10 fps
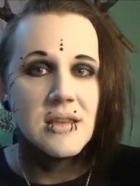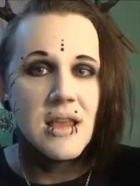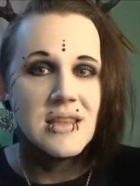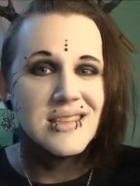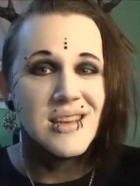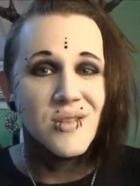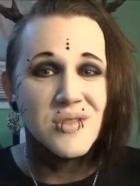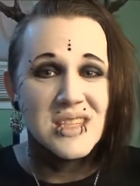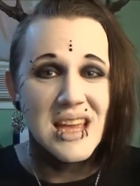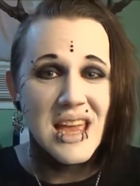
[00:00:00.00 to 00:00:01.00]
instead of
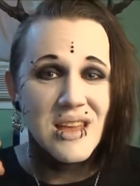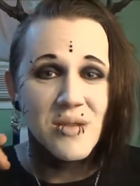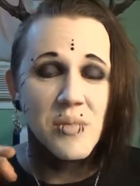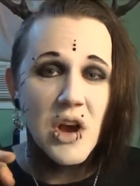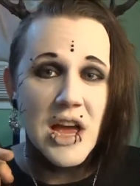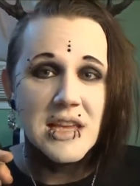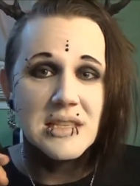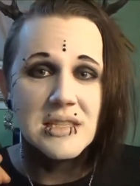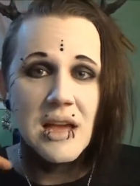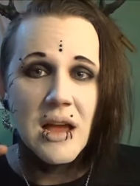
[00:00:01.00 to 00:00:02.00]
saying the
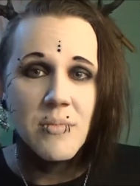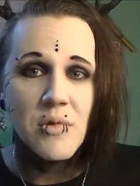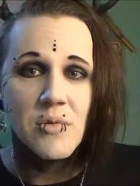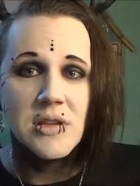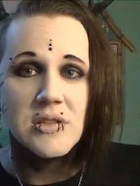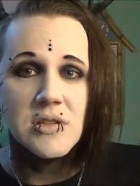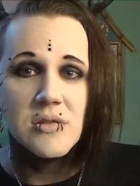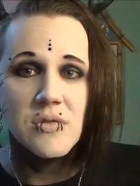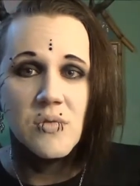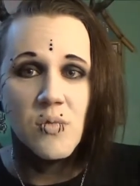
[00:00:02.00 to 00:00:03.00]
price, I'm going
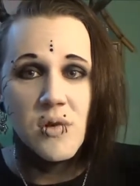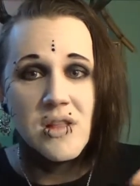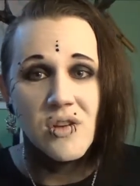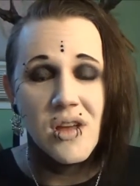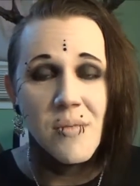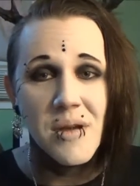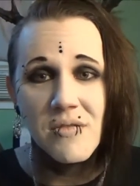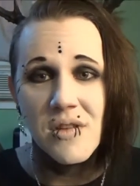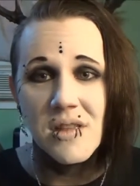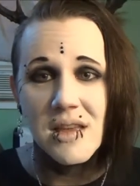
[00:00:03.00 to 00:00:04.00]
to re-look up
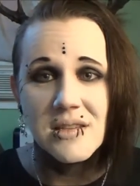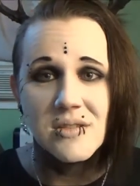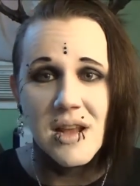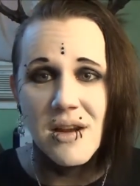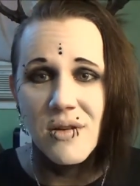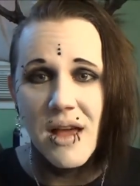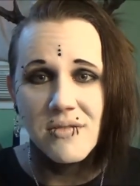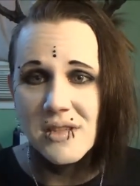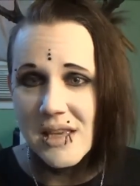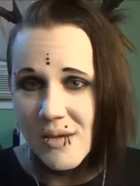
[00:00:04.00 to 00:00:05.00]
everything so that I don't have
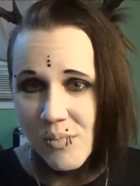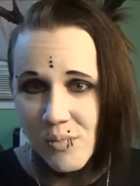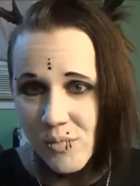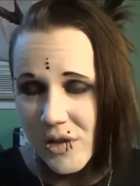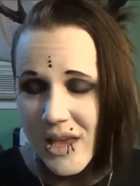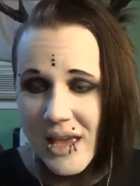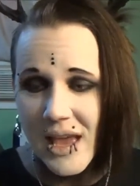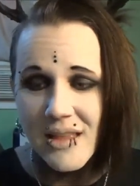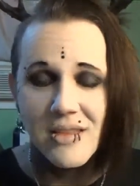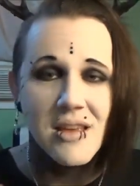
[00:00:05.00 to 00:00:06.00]
to keep looking at,